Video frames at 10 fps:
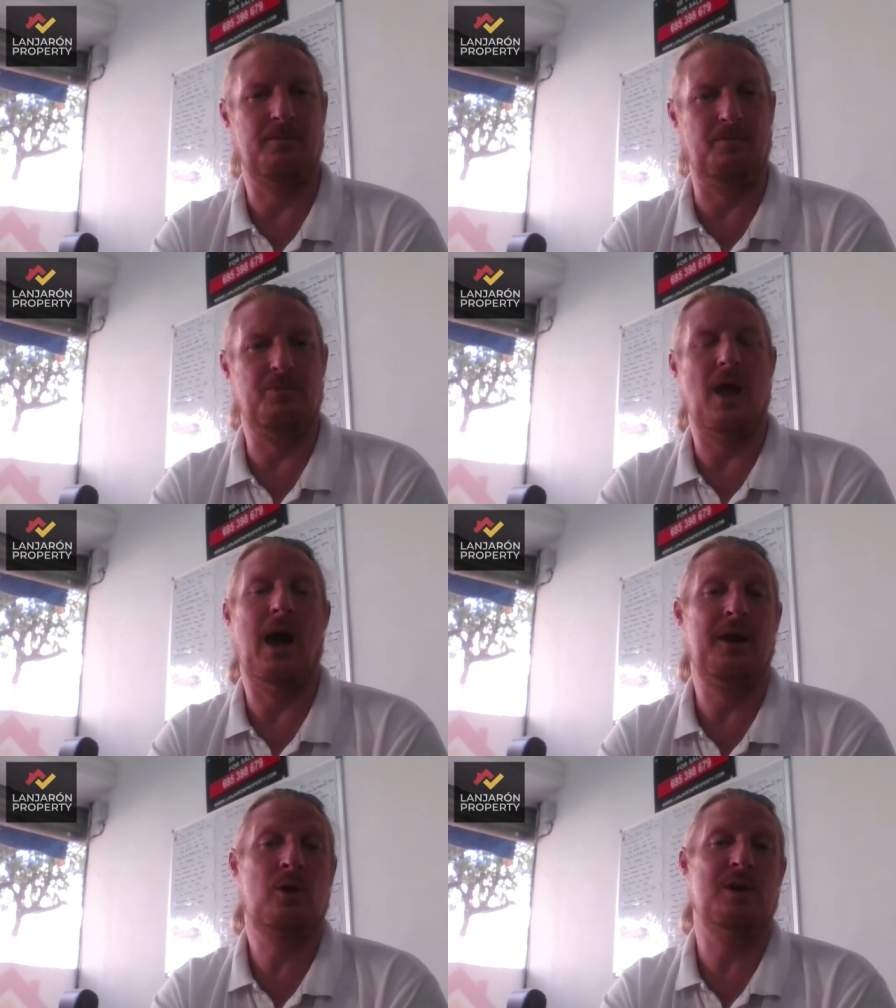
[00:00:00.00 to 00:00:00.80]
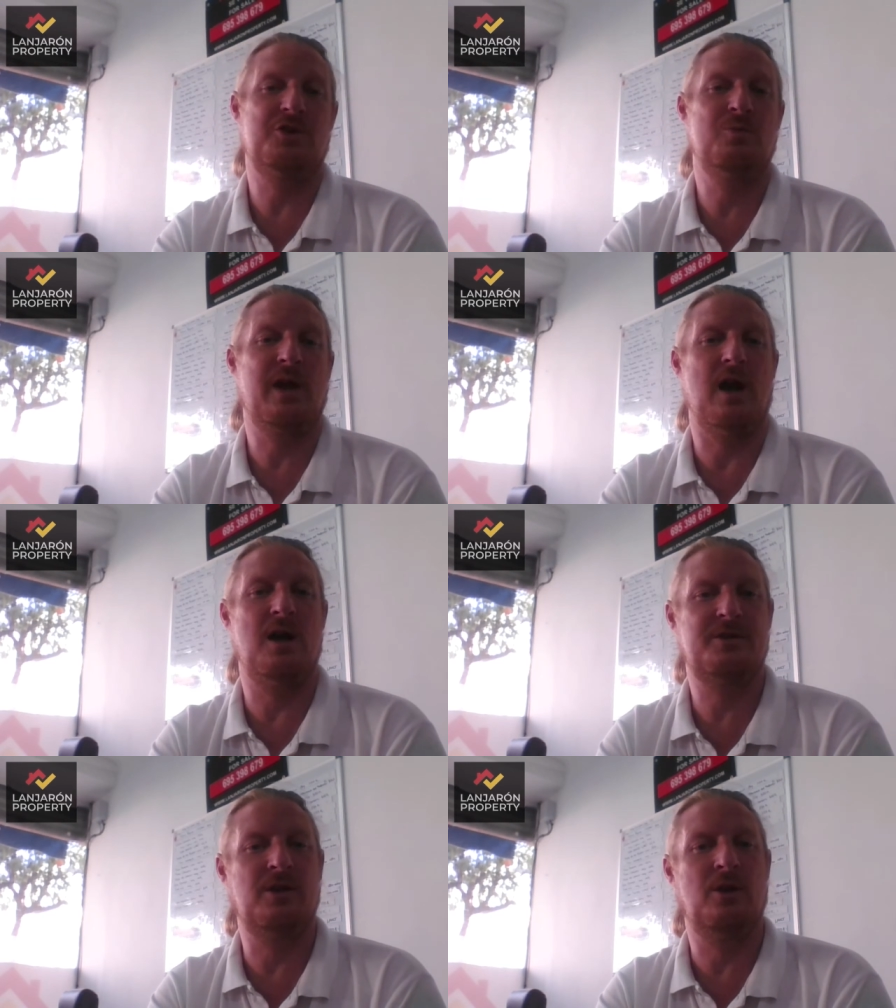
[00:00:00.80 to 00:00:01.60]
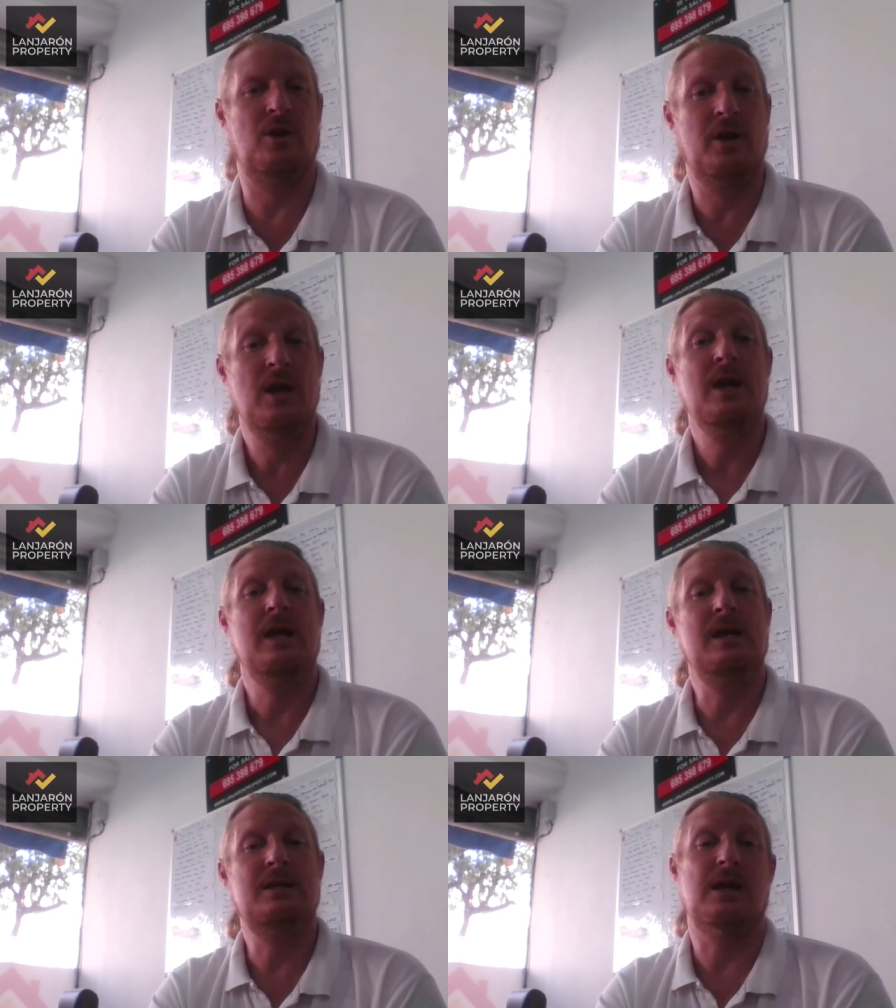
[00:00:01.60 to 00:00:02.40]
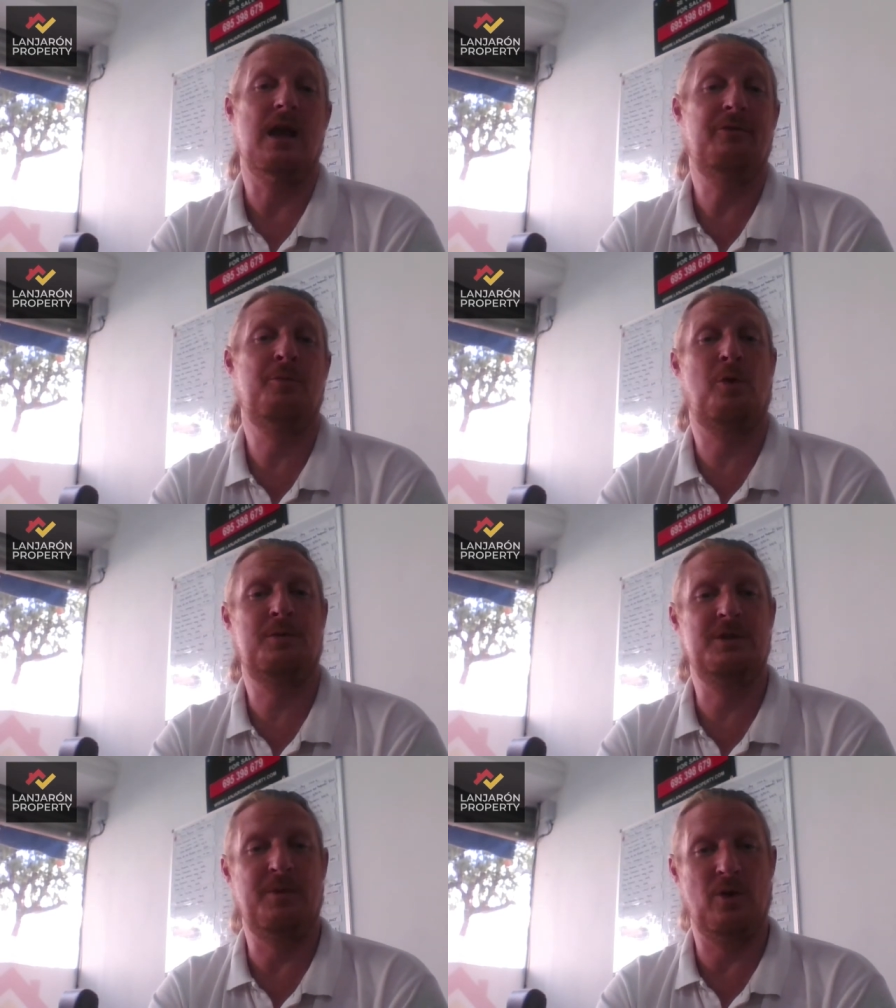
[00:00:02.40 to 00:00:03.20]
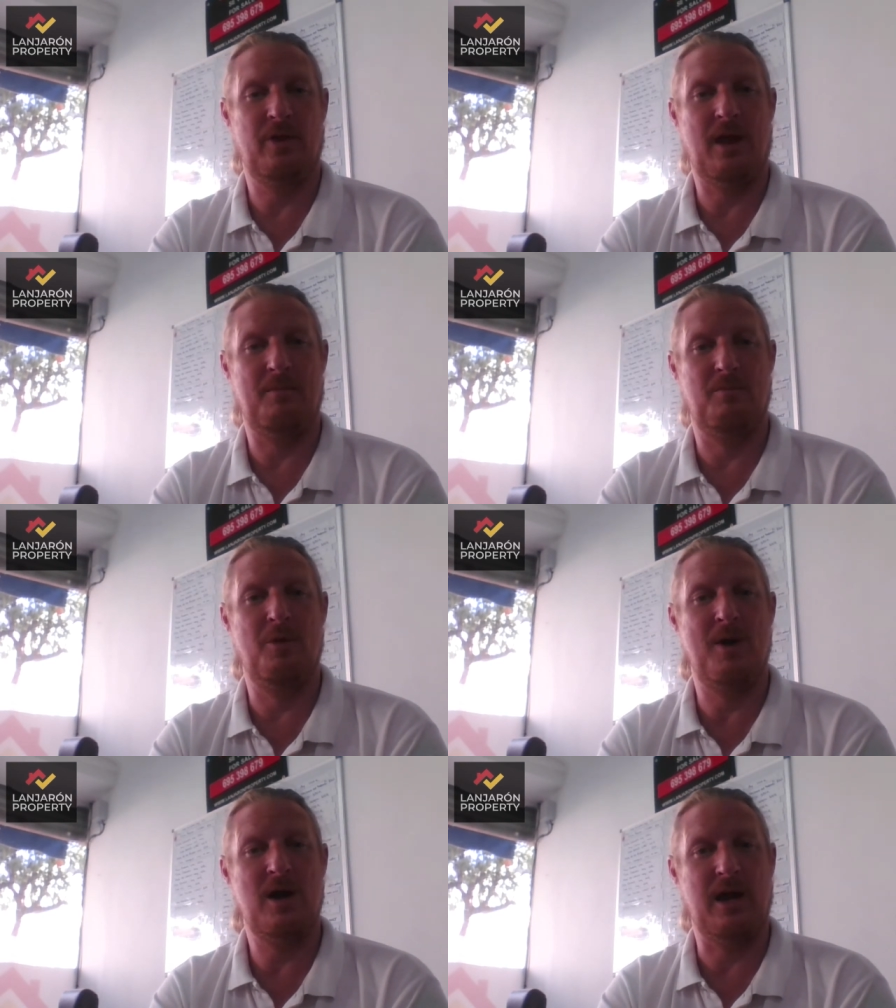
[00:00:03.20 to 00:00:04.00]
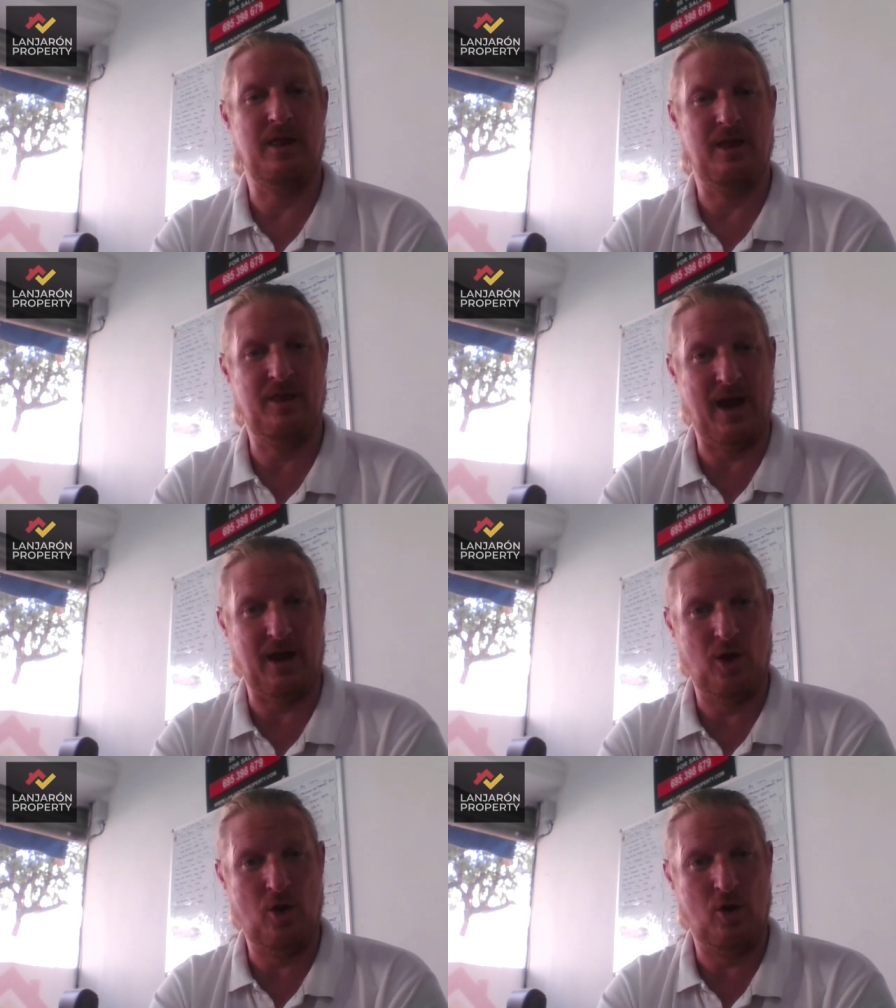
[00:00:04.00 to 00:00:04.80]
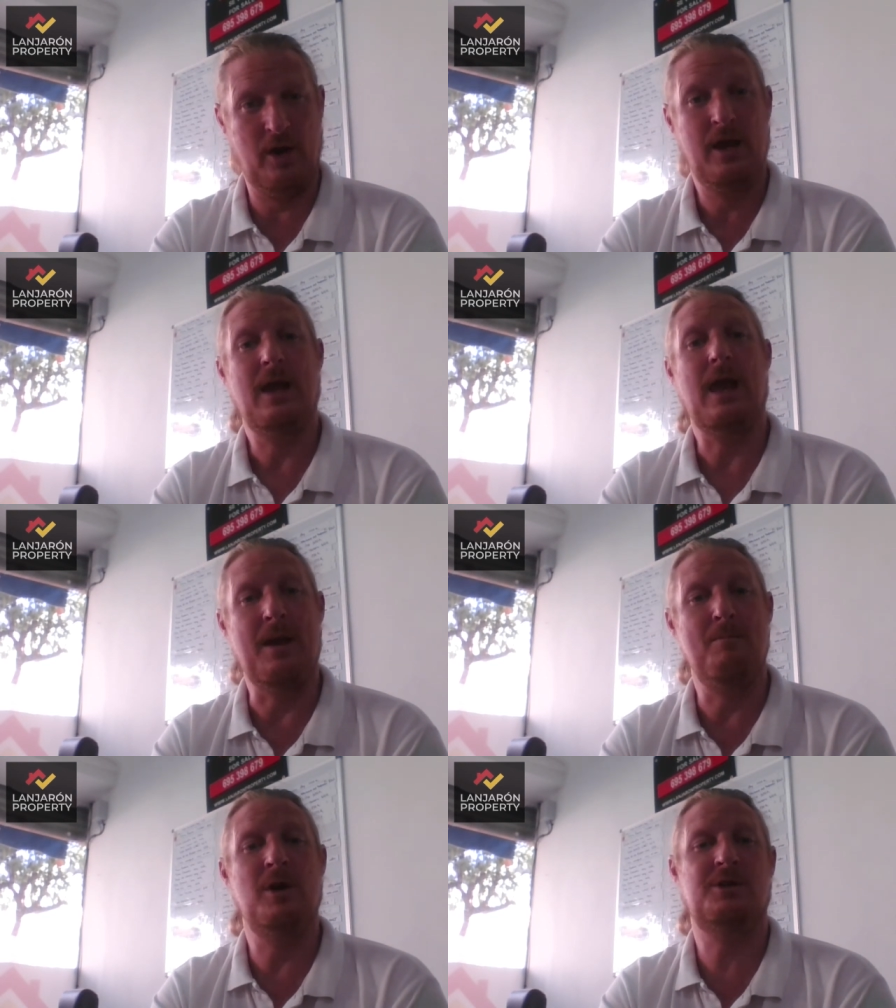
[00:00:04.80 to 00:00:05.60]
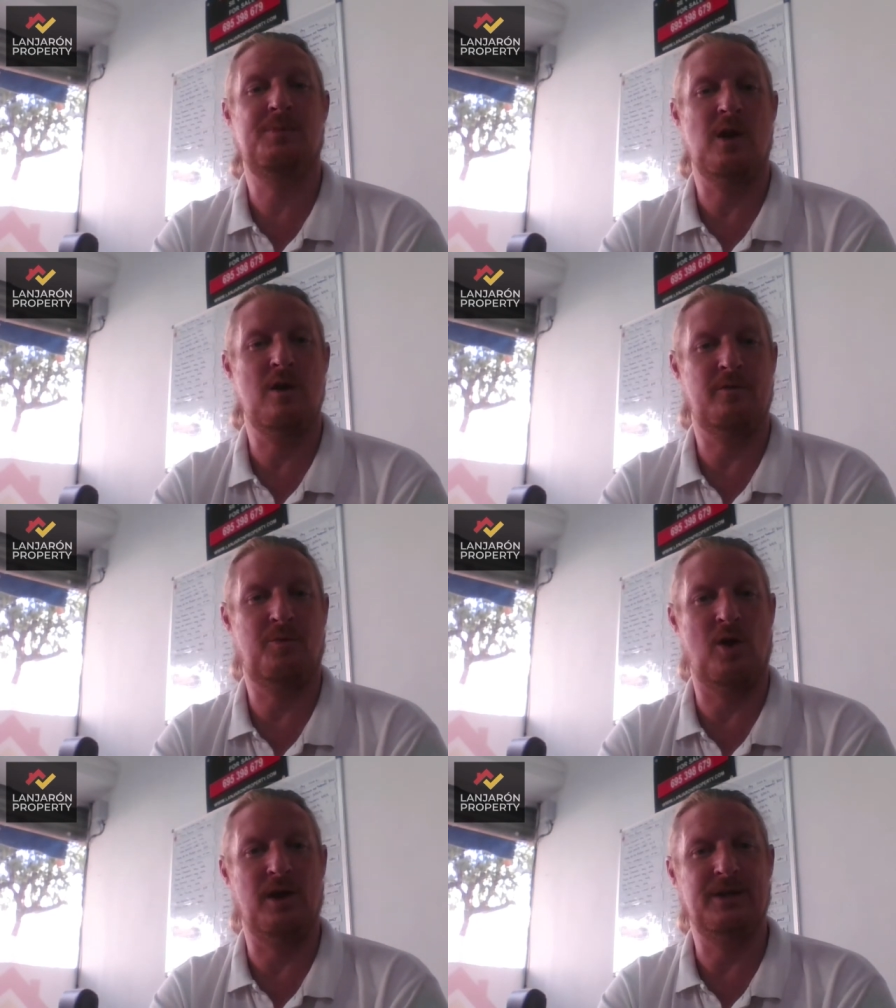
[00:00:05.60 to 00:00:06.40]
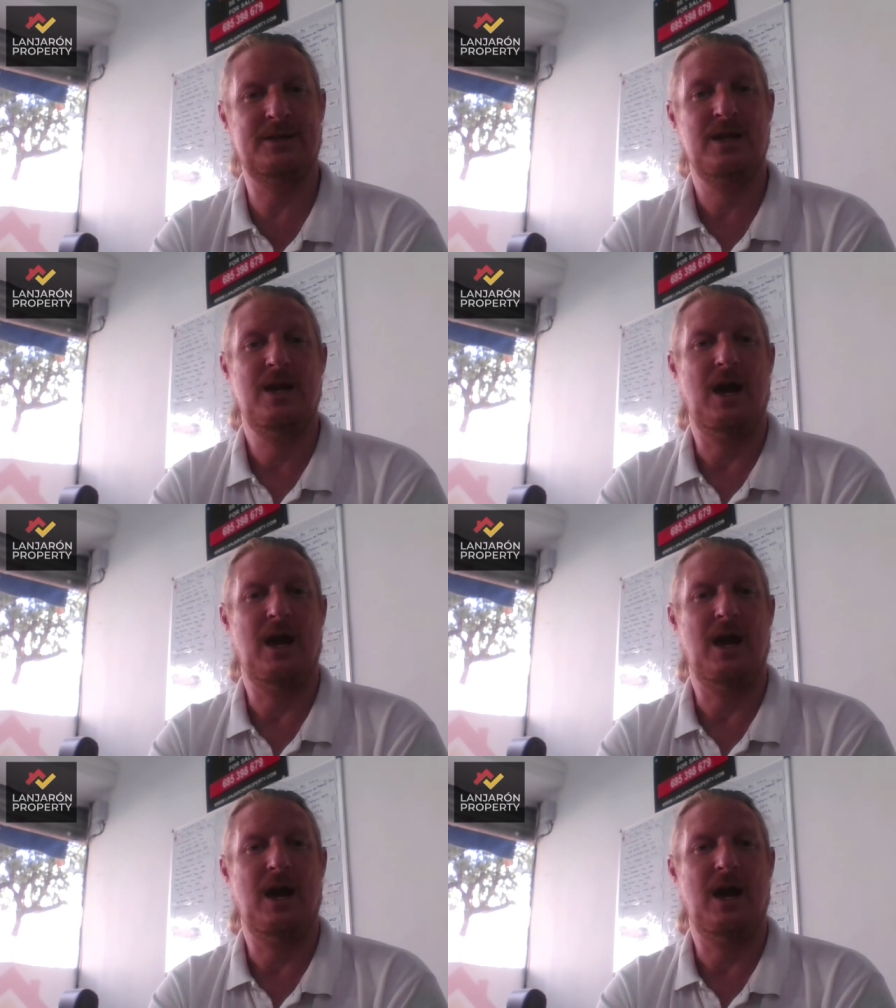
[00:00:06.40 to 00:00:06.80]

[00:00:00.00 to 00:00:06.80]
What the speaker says: And the question we get asked a lot is, if the property's been on the market that long, it must be overpriced,